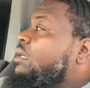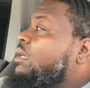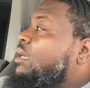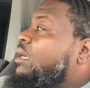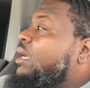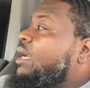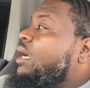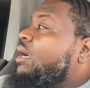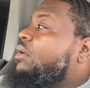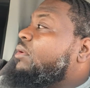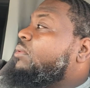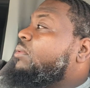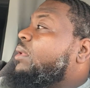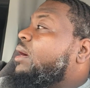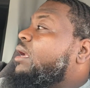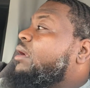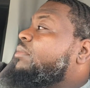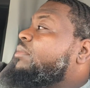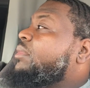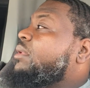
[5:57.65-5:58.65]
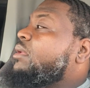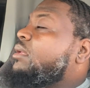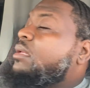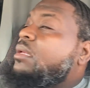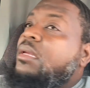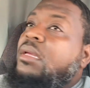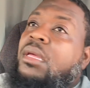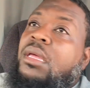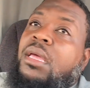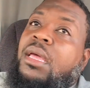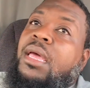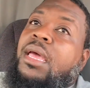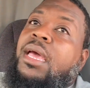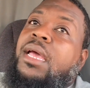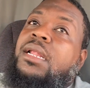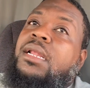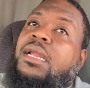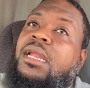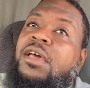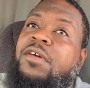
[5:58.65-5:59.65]
guy on the right of me
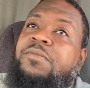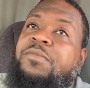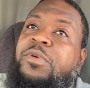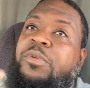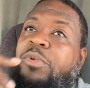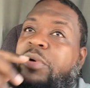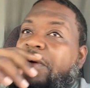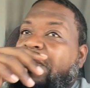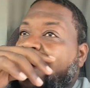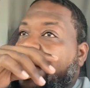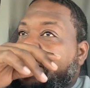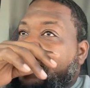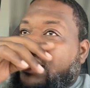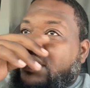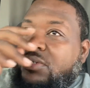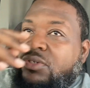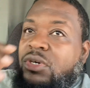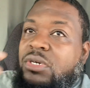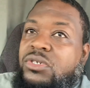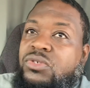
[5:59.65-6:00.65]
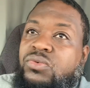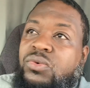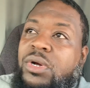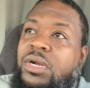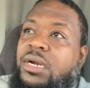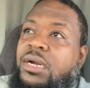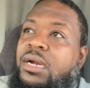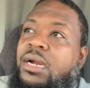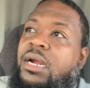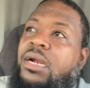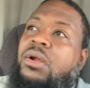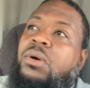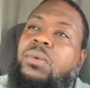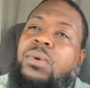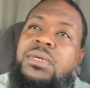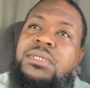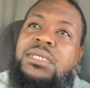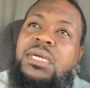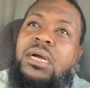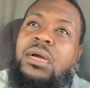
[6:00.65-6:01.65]
and the left of me both have their trucks running, and I know
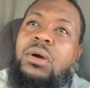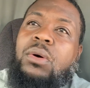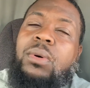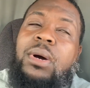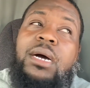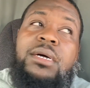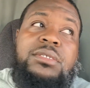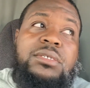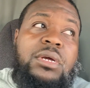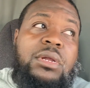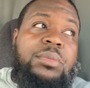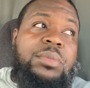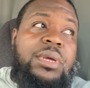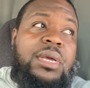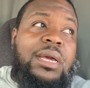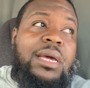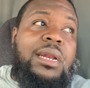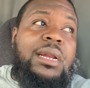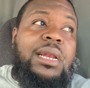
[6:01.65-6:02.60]
once I go out it's gonna be kind of